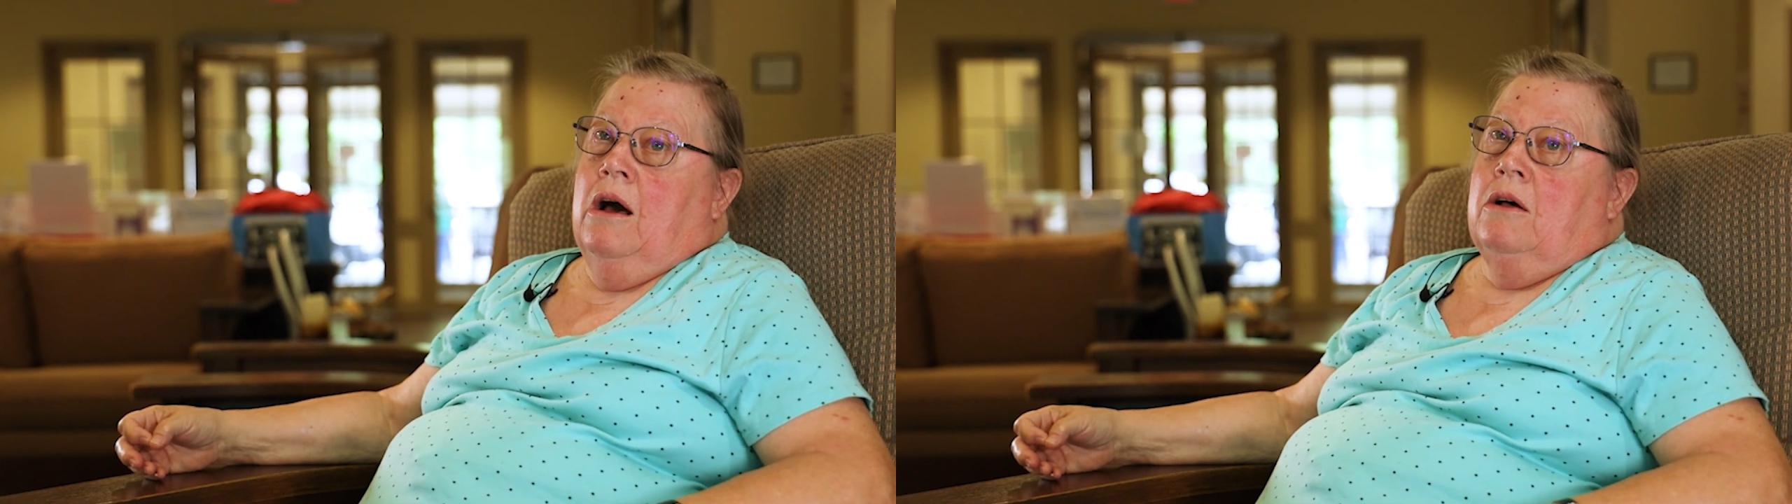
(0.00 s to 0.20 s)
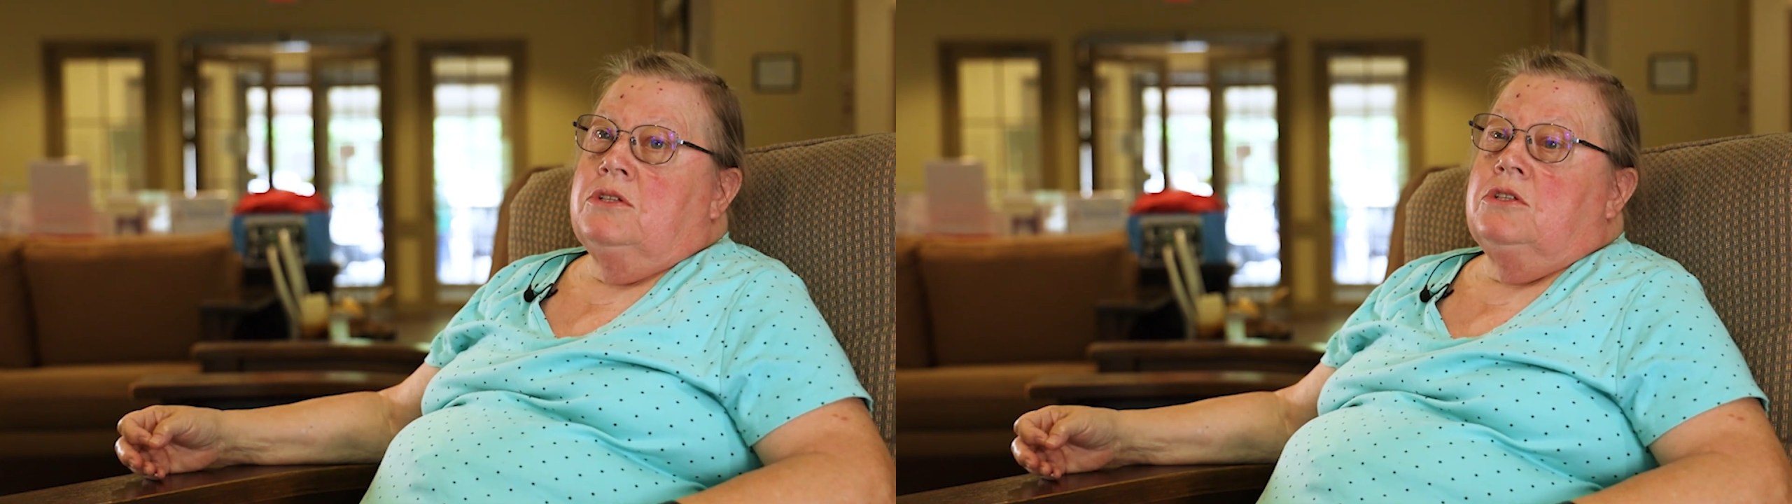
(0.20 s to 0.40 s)

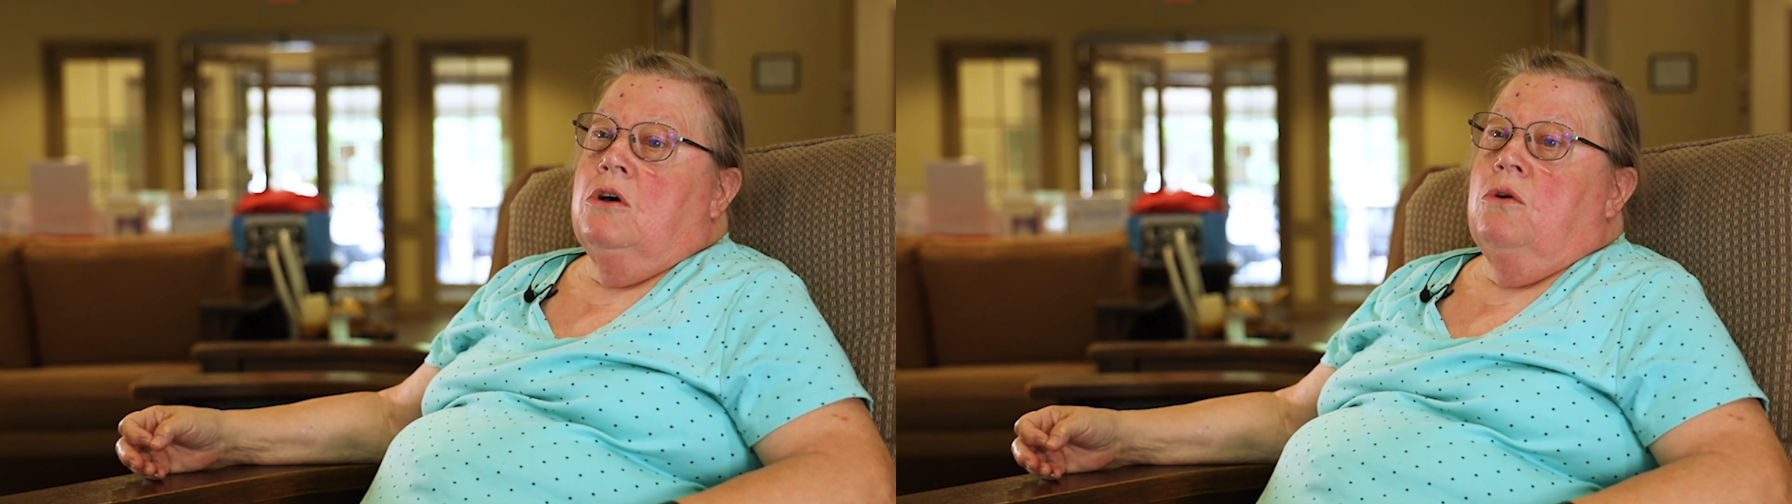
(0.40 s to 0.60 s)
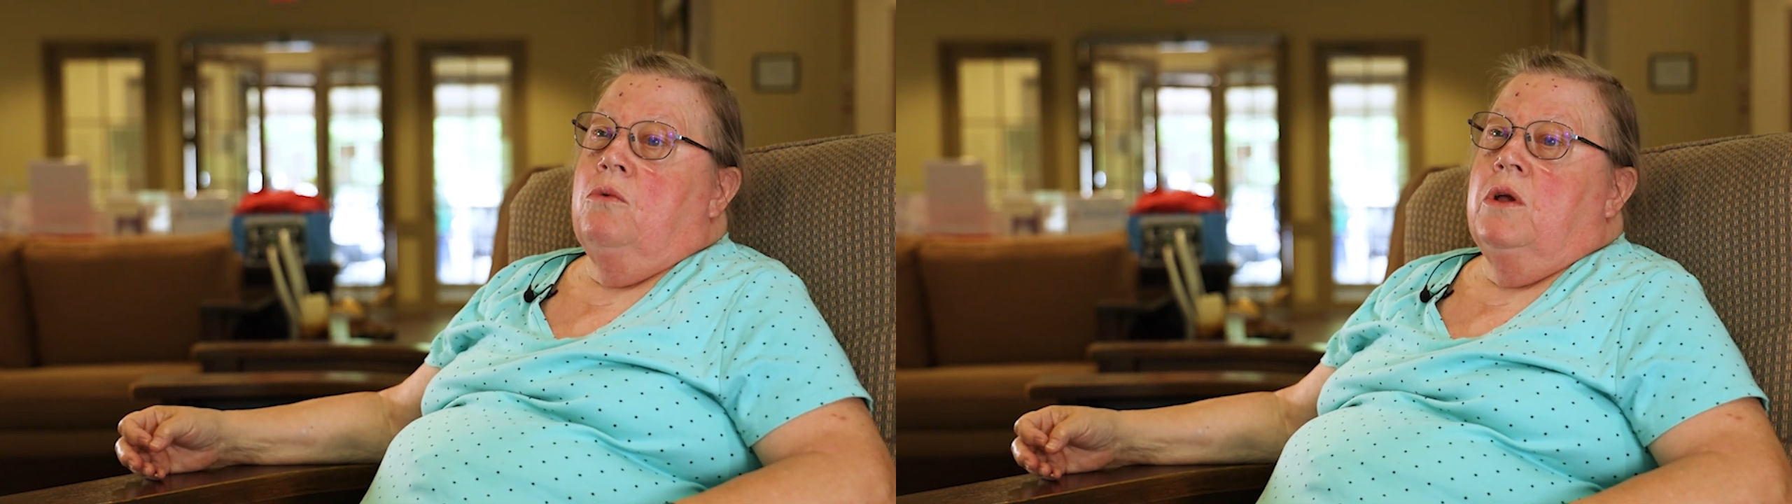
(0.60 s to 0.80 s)

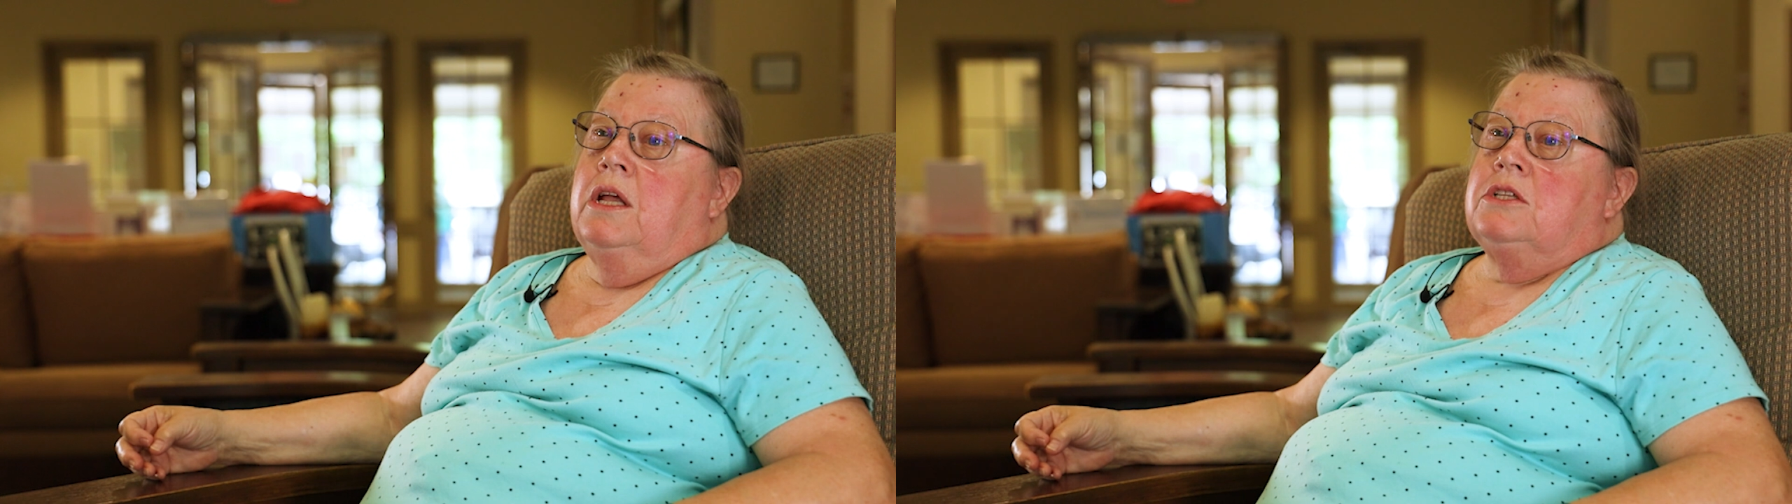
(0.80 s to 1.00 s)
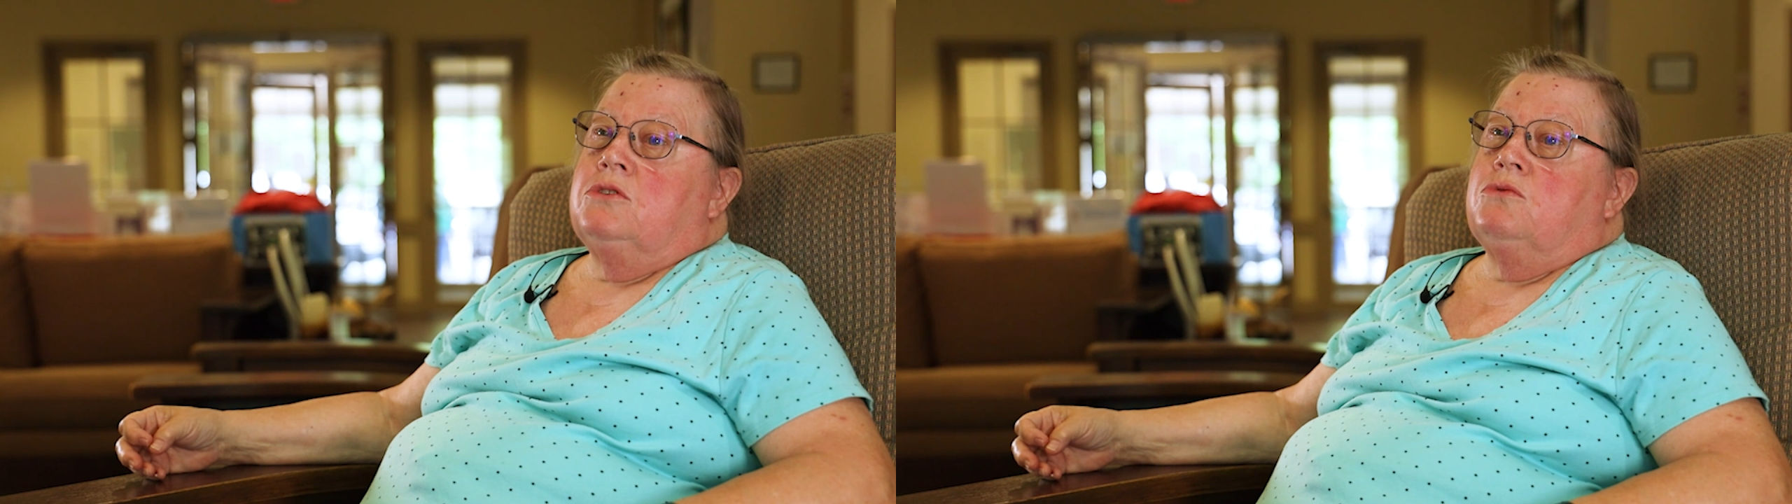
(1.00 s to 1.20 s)
Also,
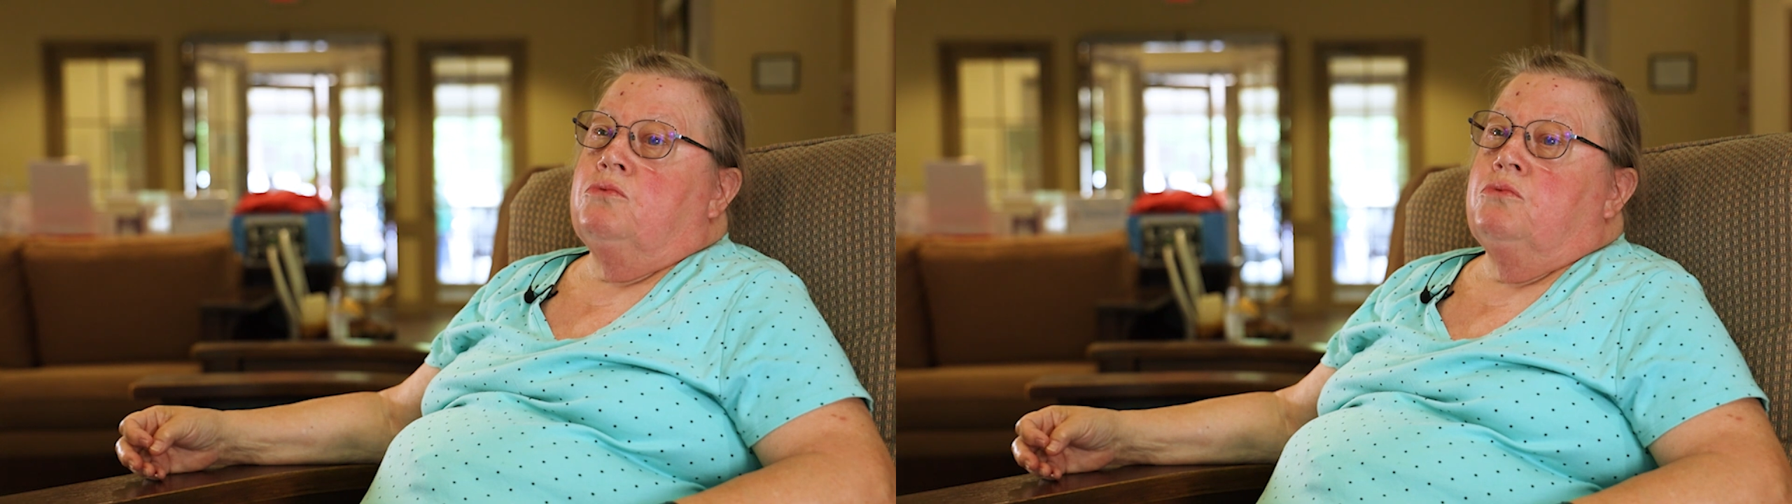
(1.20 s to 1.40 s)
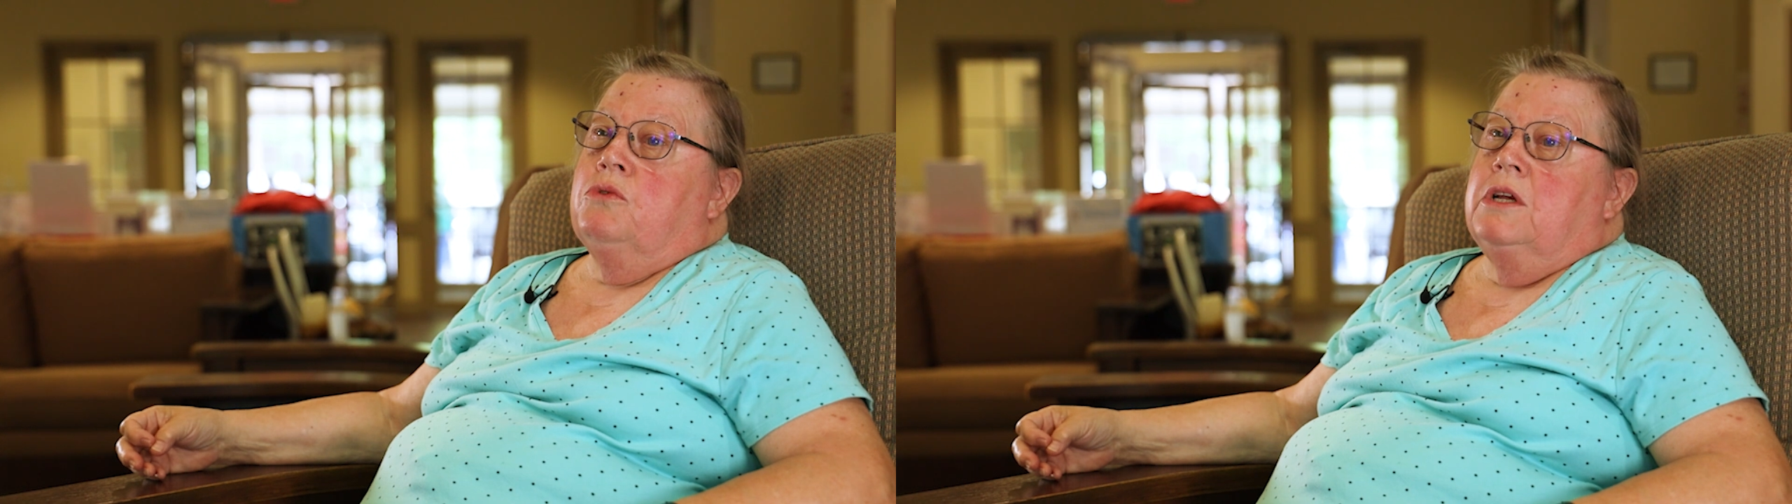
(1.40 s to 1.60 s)
it's
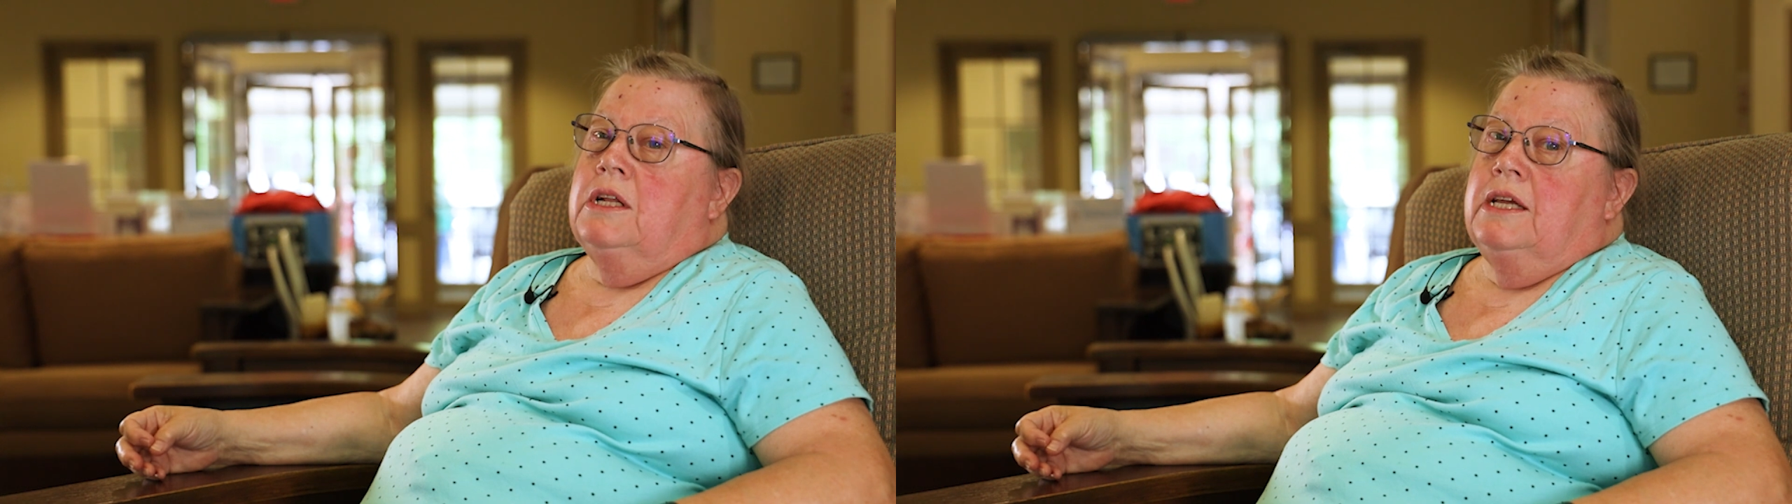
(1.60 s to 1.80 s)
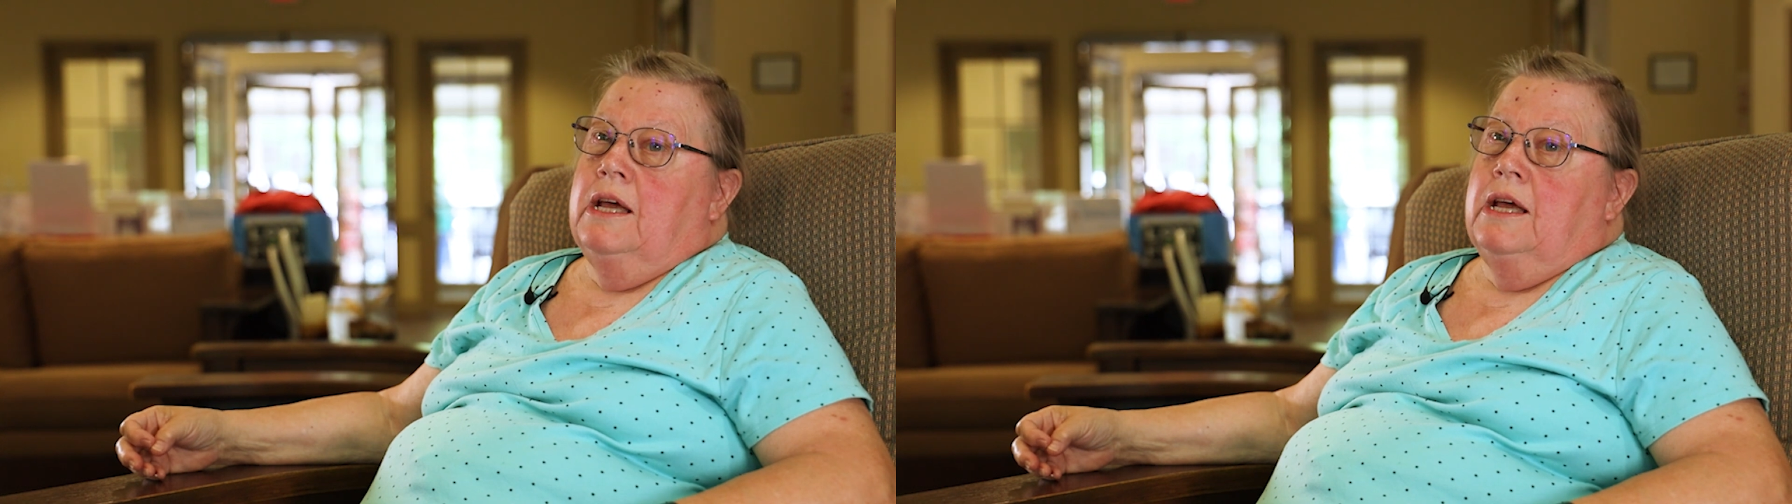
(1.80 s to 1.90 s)
really